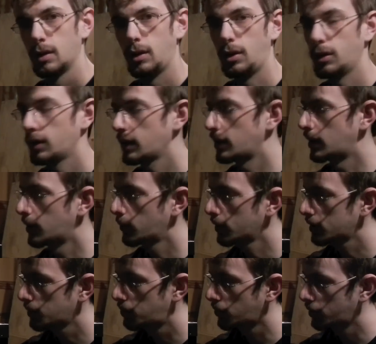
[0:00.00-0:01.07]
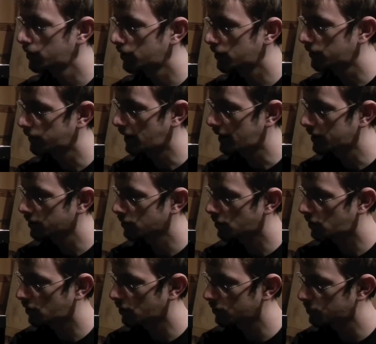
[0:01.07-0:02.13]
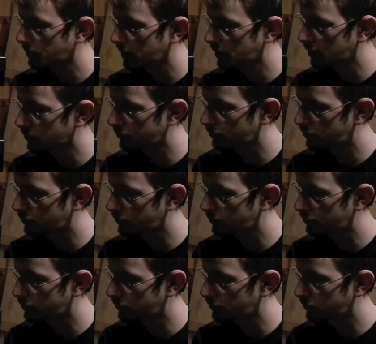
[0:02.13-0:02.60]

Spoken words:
Alright, now we're at the point of adding the hardware